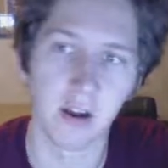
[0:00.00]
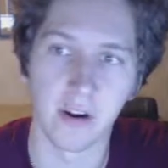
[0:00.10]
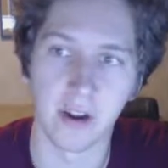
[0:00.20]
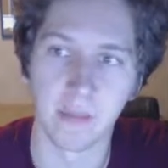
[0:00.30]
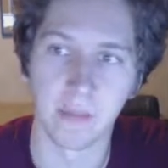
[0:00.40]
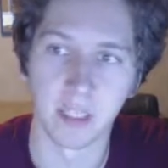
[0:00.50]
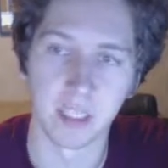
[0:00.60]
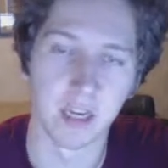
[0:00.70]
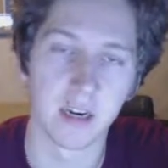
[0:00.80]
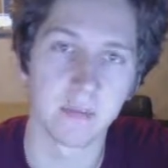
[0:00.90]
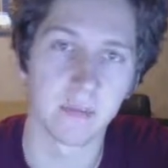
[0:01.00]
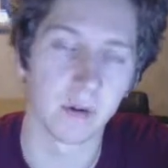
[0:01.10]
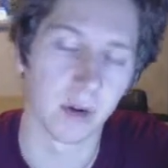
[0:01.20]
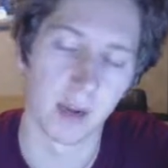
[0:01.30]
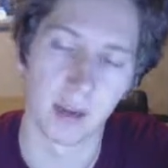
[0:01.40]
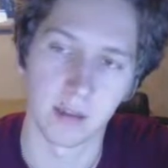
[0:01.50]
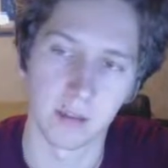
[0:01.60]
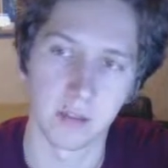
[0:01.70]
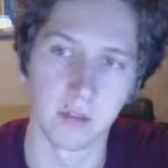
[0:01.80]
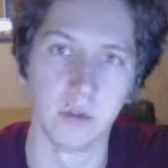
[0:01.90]
machete, or like
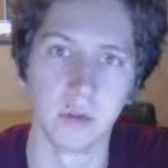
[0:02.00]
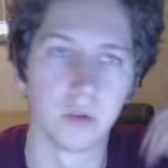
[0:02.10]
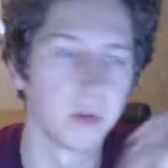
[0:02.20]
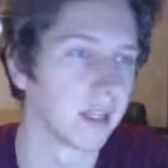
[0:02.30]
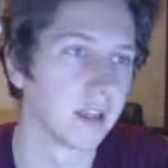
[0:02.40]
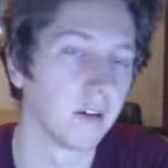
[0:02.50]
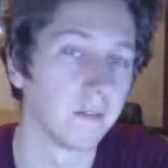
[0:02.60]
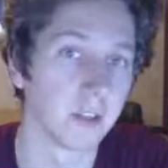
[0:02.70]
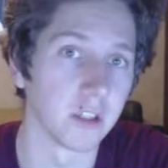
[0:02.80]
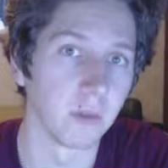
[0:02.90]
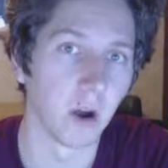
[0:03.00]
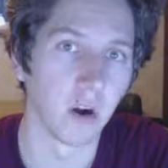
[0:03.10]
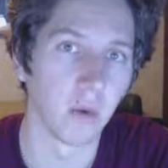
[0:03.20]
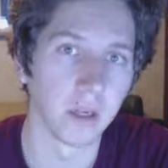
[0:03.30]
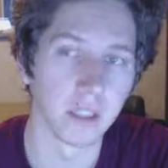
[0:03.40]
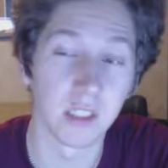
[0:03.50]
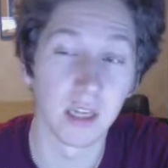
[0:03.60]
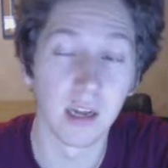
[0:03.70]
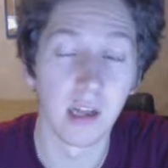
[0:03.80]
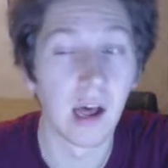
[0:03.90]
to hit off the smaller ones.
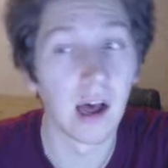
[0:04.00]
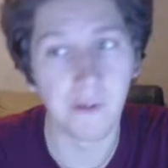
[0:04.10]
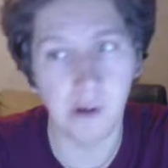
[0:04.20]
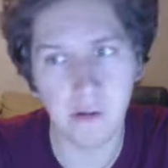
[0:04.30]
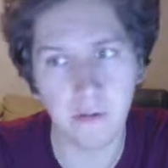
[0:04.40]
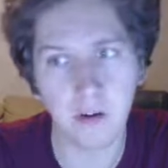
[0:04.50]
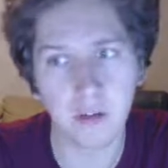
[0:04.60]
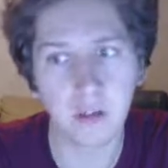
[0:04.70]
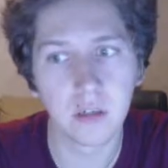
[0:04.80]
However,